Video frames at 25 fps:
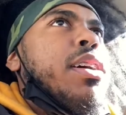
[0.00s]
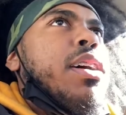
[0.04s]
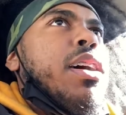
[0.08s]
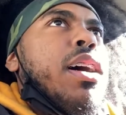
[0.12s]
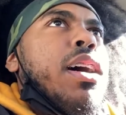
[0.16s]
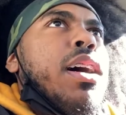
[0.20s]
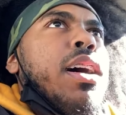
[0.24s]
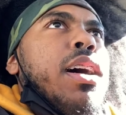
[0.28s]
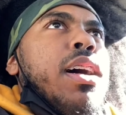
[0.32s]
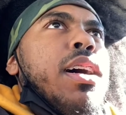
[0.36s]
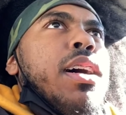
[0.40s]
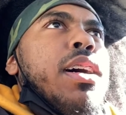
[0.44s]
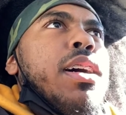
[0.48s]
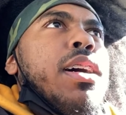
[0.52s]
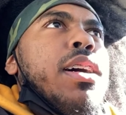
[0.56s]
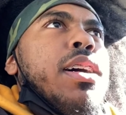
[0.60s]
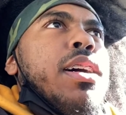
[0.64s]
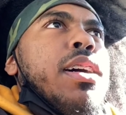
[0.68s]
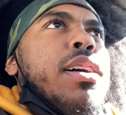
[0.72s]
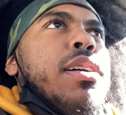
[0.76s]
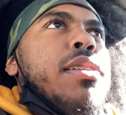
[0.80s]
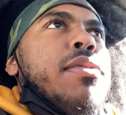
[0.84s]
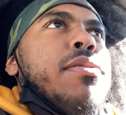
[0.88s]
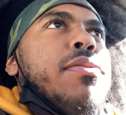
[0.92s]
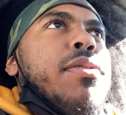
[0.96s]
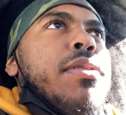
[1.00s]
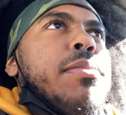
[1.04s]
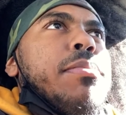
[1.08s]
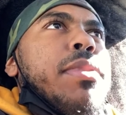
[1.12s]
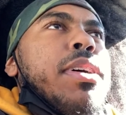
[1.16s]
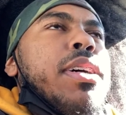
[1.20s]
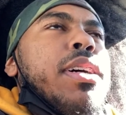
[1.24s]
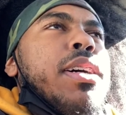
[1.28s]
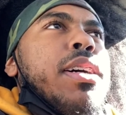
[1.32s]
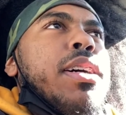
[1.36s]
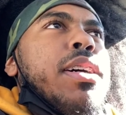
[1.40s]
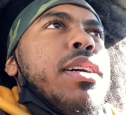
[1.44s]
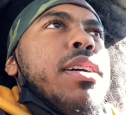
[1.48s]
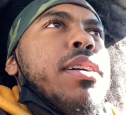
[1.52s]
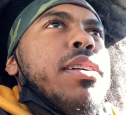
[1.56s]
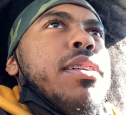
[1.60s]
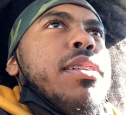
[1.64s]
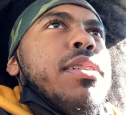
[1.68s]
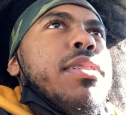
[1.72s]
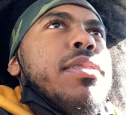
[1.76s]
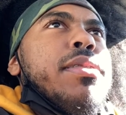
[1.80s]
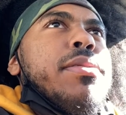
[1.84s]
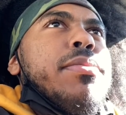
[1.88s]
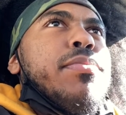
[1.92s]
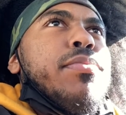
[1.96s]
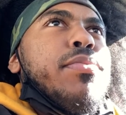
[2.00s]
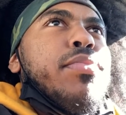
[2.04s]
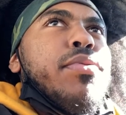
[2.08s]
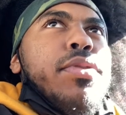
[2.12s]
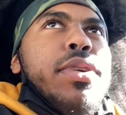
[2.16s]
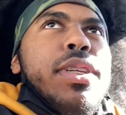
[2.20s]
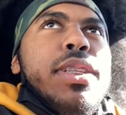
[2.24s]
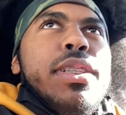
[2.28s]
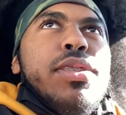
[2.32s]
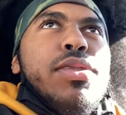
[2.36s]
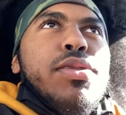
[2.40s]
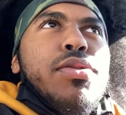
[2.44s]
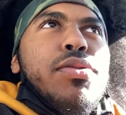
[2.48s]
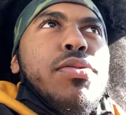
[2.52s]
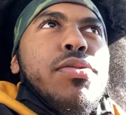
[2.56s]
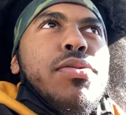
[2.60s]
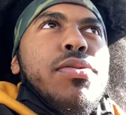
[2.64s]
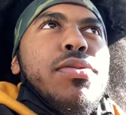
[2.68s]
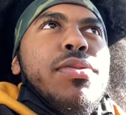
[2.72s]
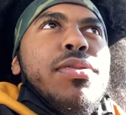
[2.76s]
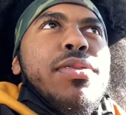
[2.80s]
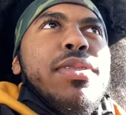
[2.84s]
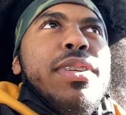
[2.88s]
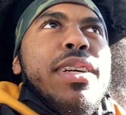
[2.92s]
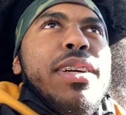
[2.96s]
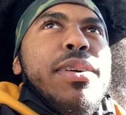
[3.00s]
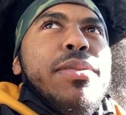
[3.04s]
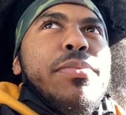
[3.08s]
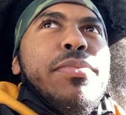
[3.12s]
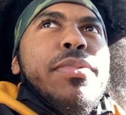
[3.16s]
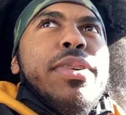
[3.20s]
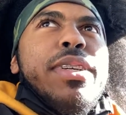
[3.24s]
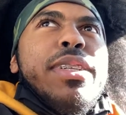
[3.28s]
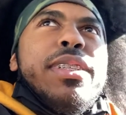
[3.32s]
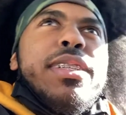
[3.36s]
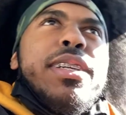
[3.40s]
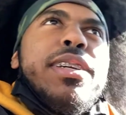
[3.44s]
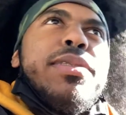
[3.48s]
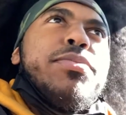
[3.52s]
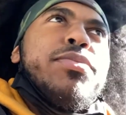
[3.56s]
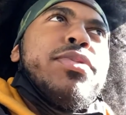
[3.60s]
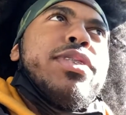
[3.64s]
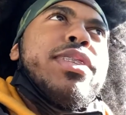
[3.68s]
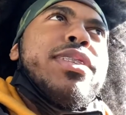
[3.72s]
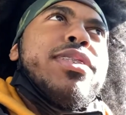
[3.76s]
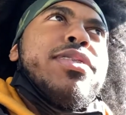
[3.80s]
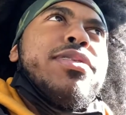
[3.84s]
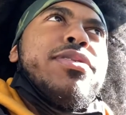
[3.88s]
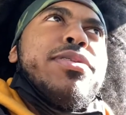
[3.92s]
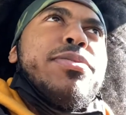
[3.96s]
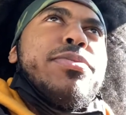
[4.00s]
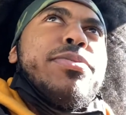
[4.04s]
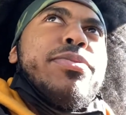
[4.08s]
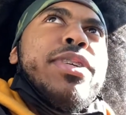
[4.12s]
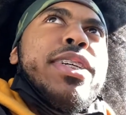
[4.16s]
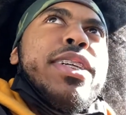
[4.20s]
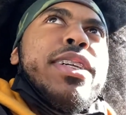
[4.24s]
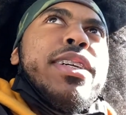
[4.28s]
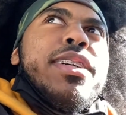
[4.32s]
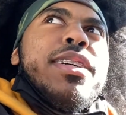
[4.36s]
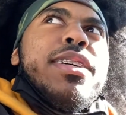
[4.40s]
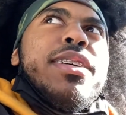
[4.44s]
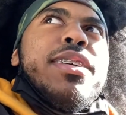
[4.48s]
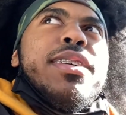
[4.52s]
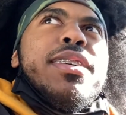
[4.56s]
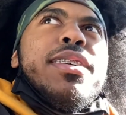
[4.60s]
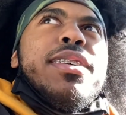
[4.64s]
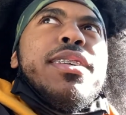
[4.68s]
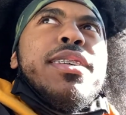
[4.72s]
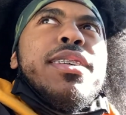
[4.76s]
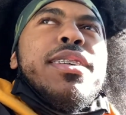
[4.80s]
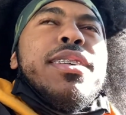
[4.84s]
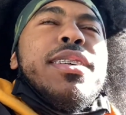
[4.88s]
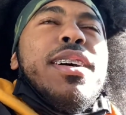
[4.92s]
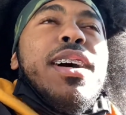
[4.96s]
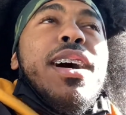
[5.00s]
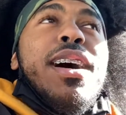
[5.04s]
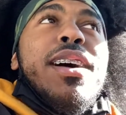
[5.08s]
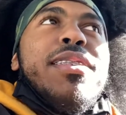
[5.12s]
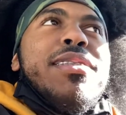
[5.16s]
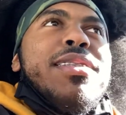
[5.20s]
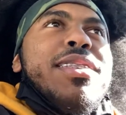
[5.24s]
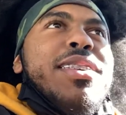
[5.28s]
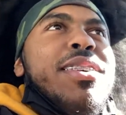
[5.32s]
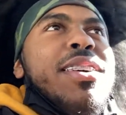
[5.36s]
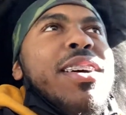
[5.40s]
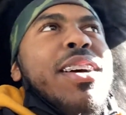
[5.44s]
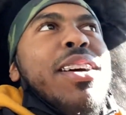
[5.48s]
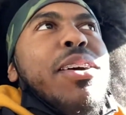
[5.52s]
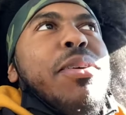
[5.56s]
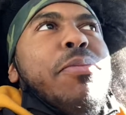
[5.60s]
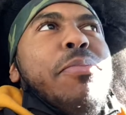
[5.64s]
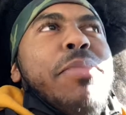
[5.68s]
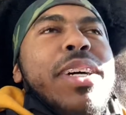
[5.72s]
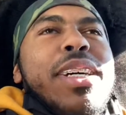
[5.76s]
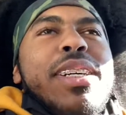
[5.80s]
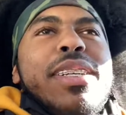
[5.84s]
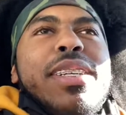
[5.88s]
uh from uh preschool. Yeah, is she in preschool or pre-K? I don't know. But